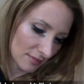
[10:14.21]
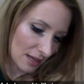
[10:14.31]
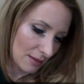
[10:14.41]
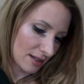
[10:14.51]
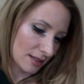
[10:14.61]

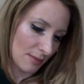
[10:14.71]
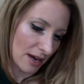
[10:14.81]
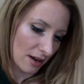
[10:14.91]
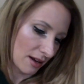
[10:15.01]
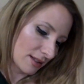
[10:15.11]
I mean, it doesn't
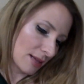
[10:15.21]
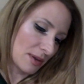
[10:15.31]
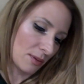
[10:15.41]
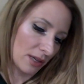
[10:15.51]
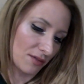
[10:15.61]
matter. Some
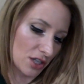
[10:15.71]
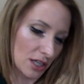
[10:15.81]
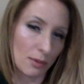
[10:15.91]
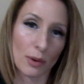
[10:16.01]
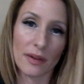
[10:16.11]
people give a
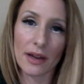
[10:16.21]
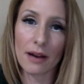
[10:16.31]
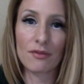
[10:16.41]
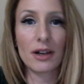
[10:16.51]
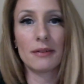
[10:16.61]
shit about where they
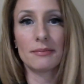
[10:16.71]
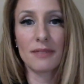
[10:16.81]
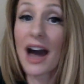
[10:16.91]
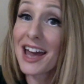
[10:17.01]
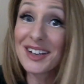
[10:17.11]
come from.
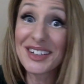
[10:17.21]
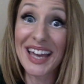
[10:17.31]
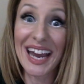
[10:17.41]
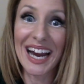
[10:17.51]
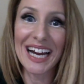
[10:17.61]
I don't
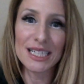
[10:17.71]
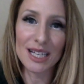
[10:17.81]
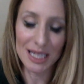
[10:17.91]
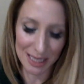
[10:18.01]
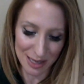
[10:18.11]
care as
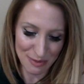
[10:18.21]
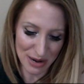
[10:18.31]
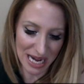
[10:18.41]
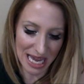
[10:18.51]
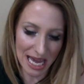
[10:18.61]
long as they're
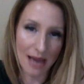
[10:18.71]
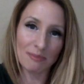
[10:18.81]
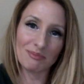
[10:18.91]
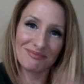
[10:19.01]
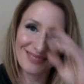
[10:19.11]

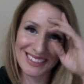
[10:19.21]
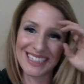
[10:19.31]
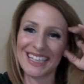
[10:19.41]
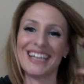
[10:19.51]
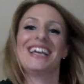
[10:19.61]
pretty,
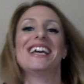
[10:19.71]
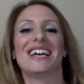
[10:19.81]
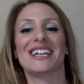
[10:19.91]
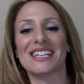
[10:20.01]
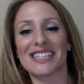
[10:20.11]

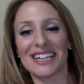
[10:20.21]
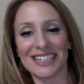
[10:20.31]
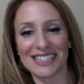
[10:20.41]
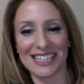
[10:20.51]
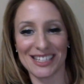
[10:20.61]
as long
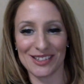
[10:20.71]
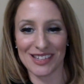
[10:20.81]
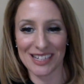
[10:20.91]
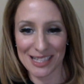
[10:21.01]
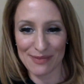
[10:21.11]
as they do
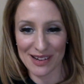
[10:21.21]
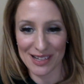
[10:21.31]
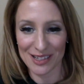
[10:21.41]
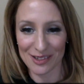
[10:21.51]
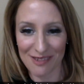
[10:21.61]
their
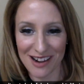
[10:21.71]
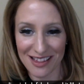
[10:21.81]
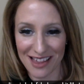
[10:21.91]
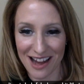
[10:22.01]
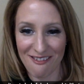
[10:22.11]
spiritual work
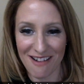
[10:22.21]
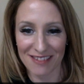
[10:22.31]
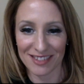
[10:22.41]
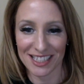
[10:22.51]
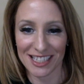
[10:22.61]
that I want
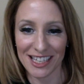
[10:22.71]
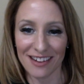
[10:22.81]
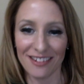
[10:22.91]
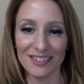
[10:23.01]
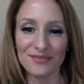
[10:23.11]
them to
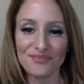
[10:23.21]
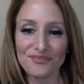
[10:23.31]
do.